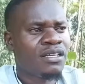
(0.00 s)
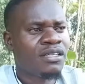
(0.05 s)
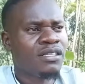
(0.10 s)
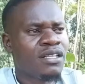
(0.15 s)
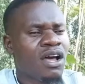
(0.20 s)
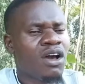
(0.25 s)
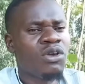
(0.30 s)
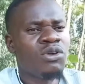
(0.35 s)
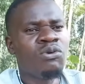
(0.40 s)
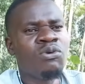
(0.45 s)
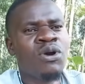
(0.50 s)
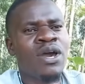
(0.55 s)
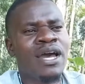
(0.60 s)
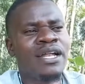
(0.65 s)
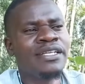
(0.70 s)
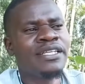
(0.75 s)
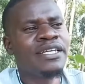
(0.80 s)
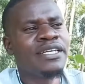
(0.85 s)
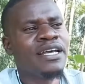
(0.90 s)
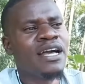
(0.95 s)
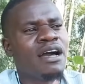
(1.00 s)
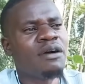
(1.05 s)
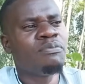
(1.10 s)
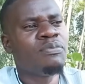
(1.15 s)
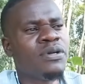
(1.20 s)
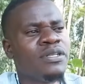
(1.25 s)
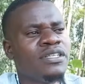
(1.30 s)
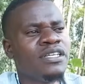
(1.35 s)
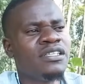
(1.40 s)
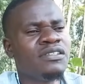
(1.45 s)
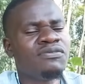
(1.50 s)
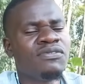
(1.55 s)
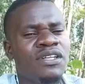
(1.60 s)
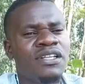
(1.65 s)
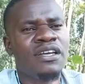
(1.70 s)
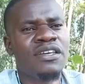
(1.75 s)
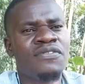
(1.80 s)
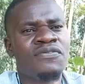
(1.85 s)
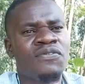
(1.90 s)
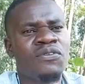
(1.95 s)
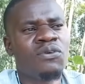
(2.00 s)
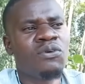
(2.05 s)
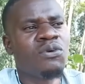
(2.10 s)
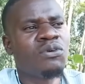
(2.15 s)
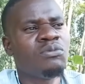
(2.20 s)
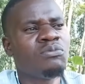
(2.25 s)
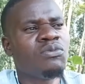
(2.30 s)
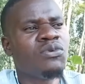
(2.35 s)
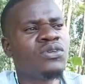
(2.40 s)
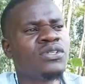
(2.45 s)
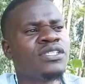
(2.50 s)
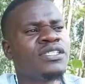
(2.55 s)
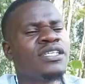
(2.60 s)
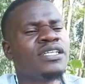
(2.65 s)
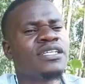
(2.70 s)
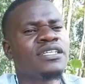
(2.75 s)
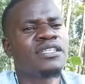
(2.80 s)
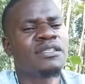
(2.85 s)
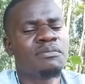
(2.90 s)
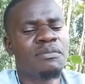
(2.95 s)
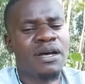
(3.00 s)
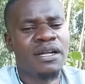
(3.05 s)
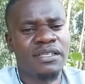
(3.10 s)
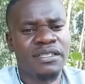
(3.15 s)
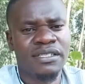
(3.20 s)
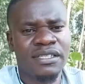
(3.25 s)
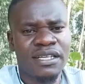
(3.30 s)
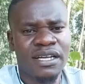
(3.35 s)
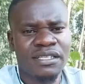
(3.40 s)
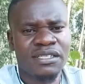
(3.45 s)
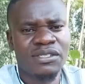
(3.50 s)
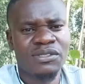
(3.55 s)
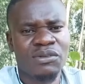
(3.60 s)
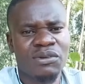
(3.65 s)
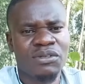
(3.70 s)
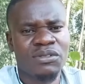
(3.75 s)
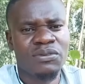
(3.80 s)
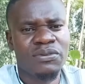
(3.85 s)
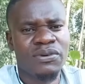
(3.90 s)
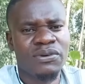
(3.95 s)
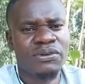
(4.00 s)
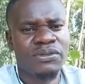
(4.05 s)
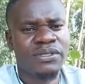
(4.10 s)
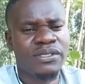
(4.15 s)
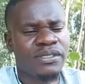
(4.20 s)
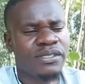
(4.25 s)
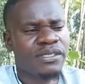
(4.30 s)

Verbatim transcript: Now you holding up in this village for almost six months. That is not good.